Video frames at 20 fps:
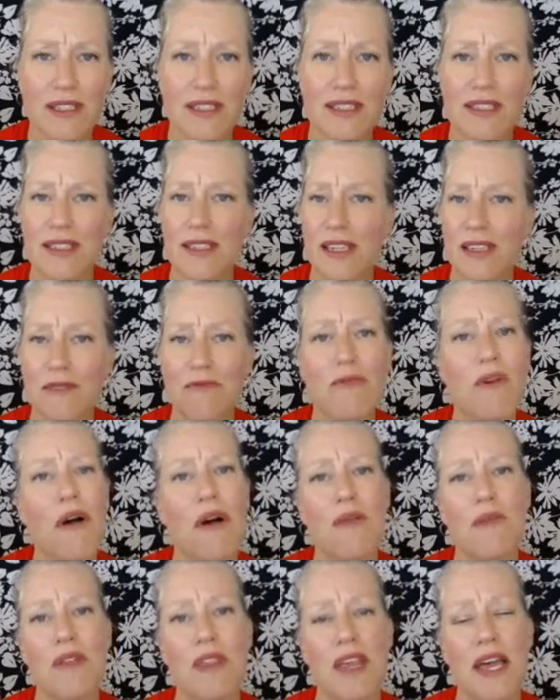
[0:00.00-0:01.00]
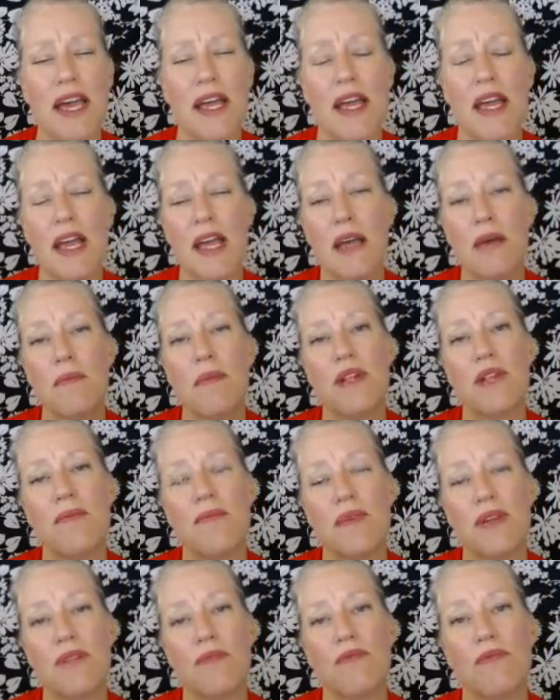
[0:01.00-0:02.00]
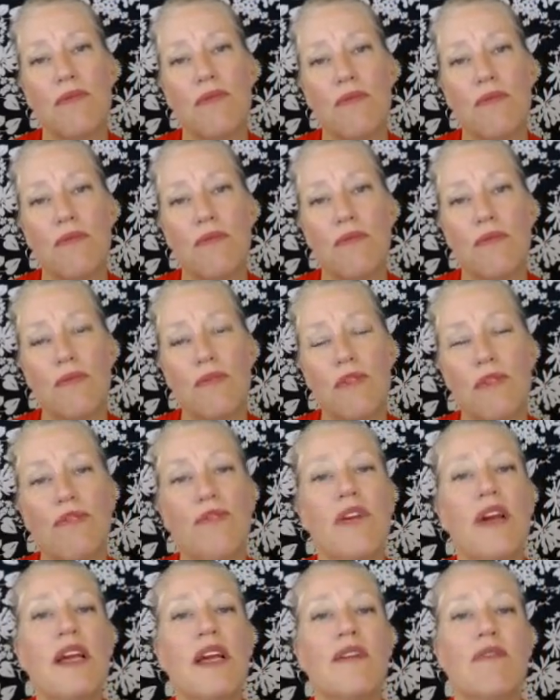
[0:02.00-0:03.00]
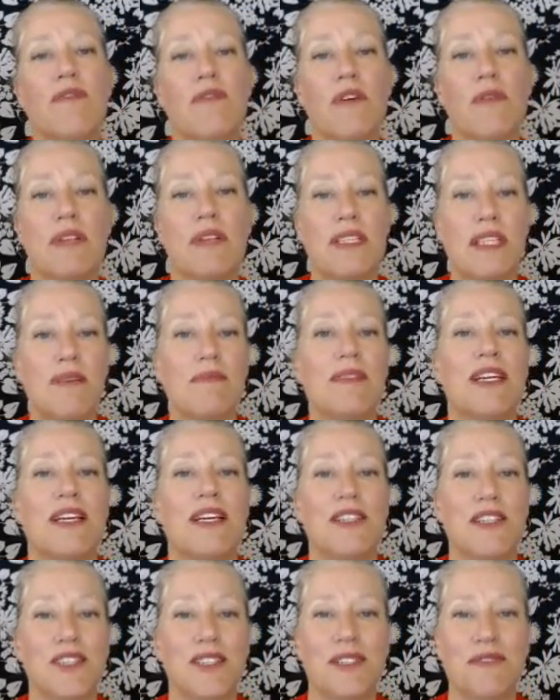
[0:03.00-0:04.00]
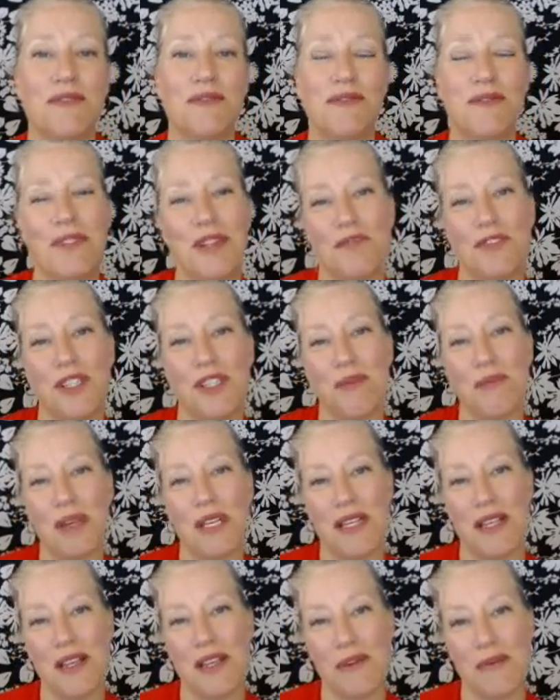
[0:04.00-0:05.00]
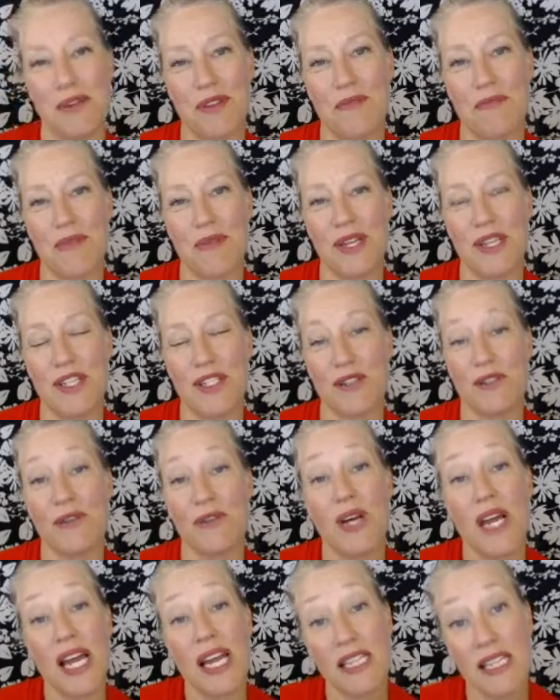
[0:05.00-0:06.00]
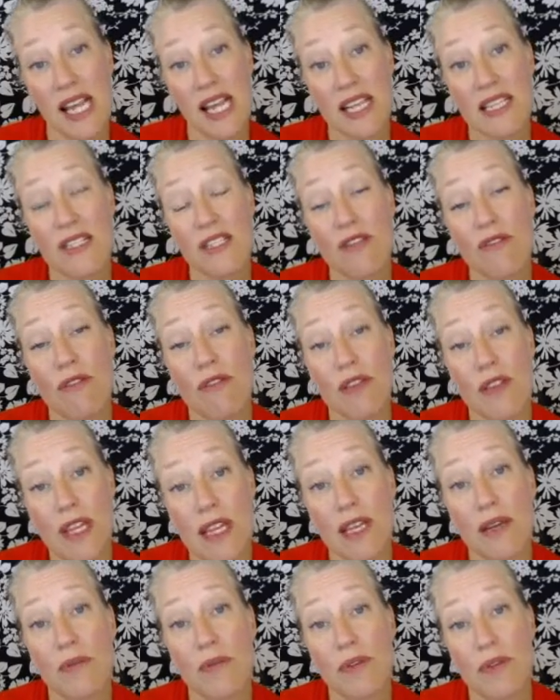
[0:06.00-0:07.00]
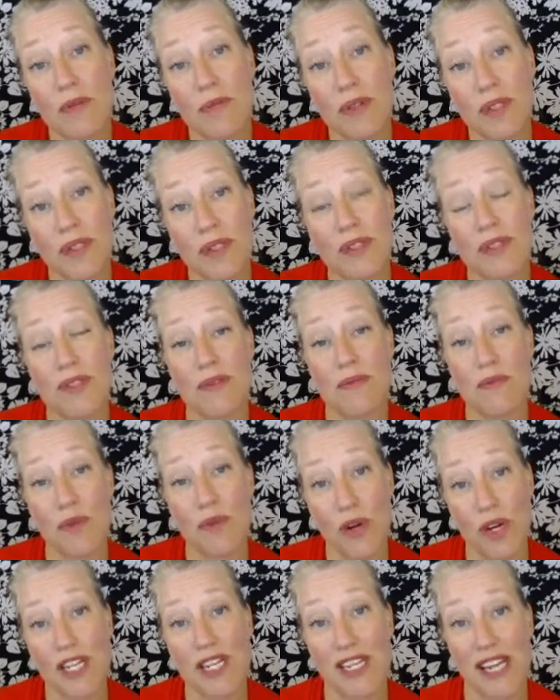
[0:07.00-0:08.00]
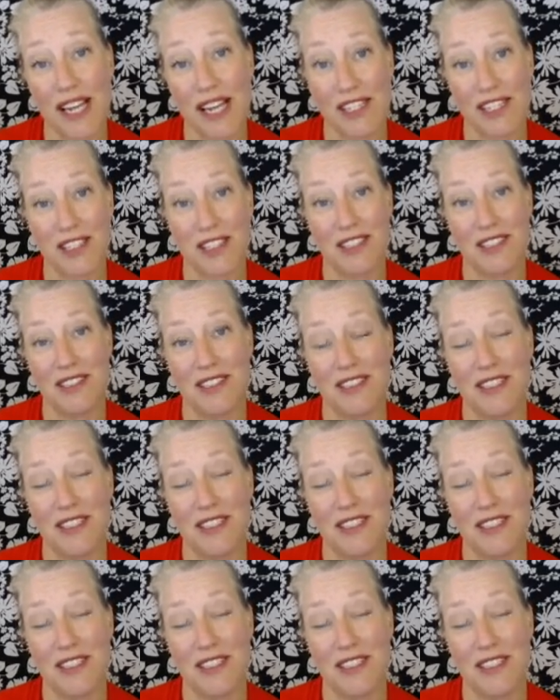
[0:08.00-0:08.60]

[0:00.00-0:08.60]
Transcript: There's nothing wrong with that. But refrain from the temptation of jumping in there with the Me Too, unless you think it will build some more connection.